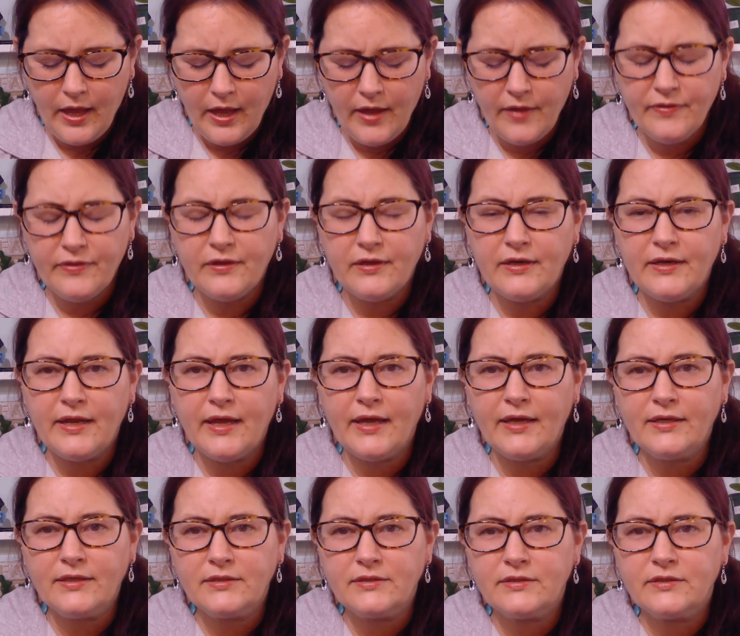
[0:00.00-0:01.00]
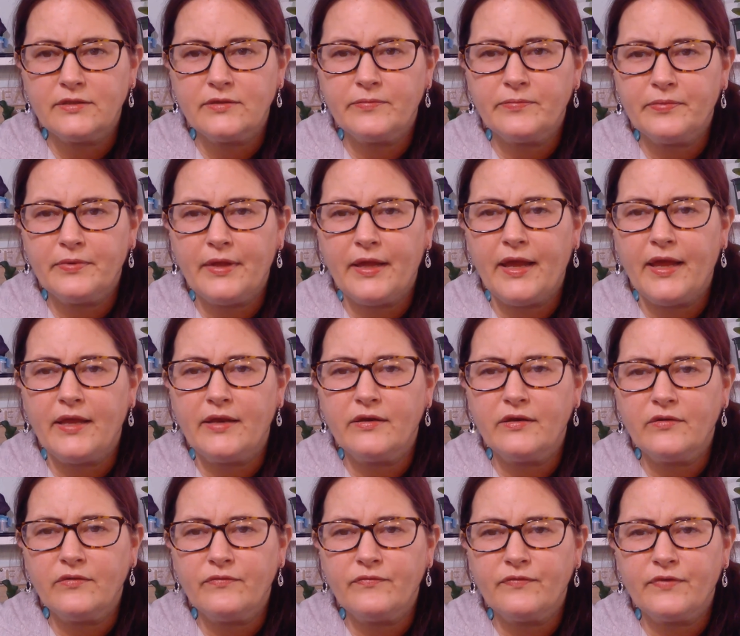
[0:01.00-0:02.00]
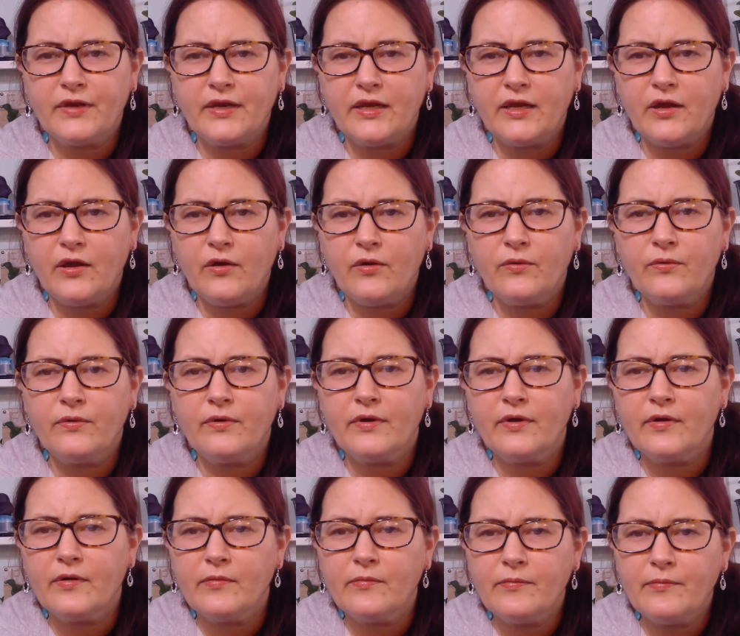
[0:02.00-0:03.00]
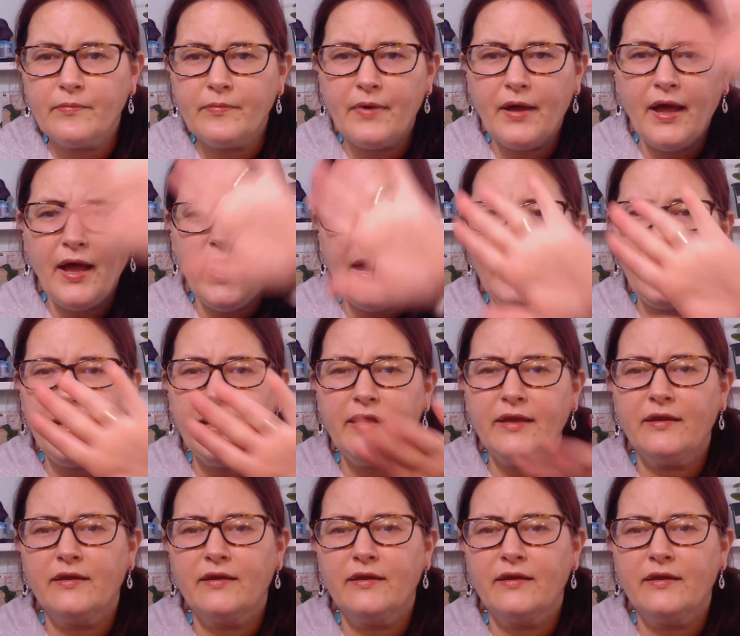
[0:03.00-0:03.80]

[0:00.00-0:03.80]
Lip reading: in the next plant video. Bye.